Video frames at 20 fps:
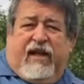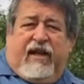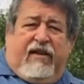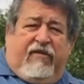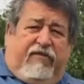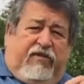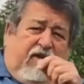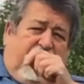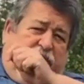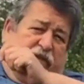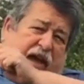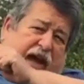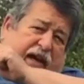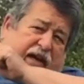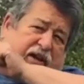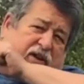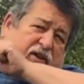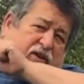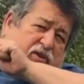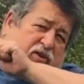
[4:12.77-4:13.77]
If you got
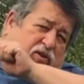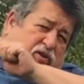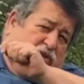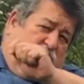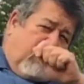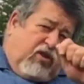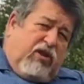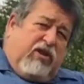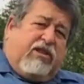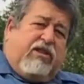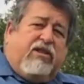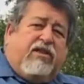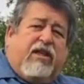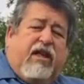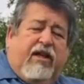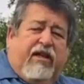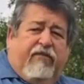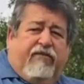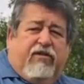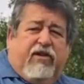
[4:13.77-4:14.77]
a good
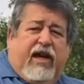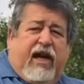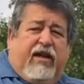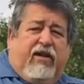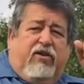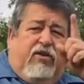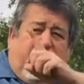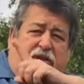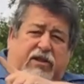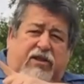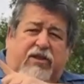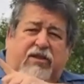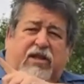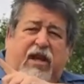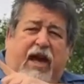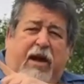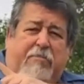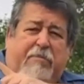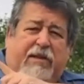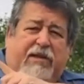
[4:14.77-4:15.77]

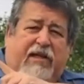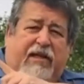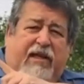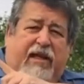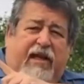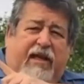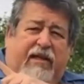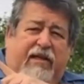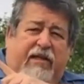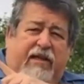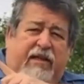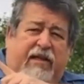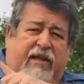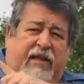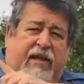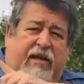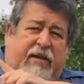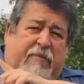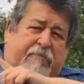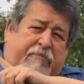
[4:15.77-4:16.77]
stop at the end
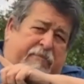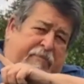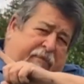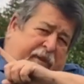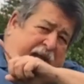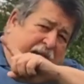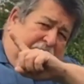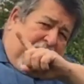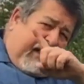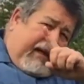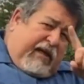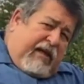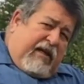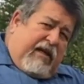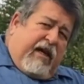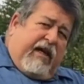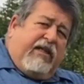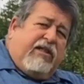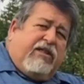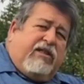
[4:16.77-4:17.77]
and a
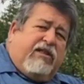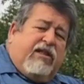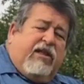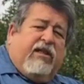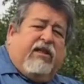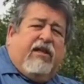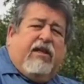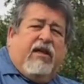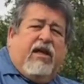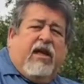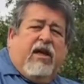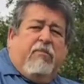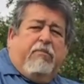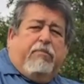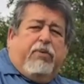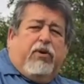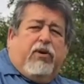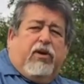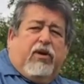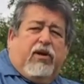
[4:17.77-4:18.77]
nice
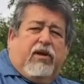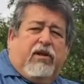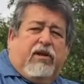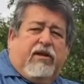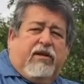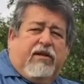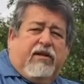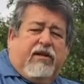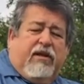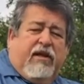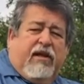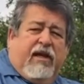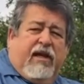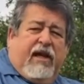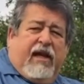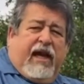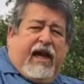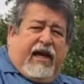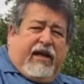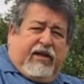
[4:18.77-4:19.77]
pull
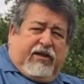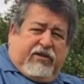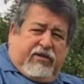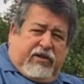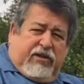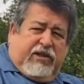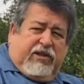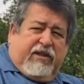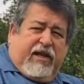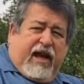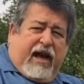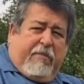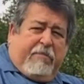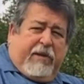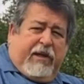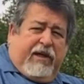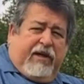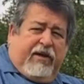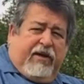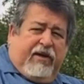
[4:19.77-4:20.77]
and a good stop
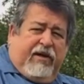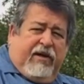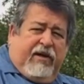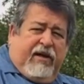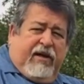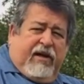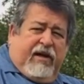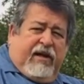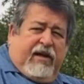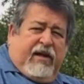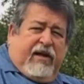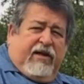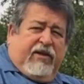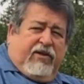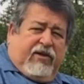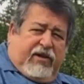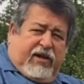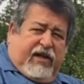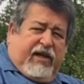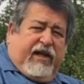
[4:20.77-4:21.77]
here,
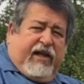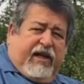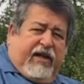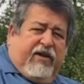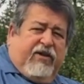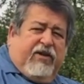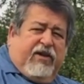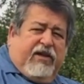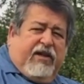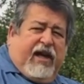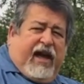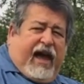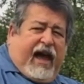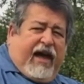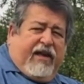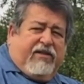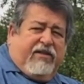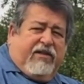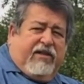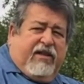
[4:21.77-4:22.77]
you're going to get a good
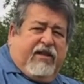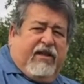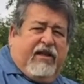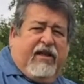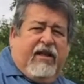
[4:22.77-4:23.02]
cast.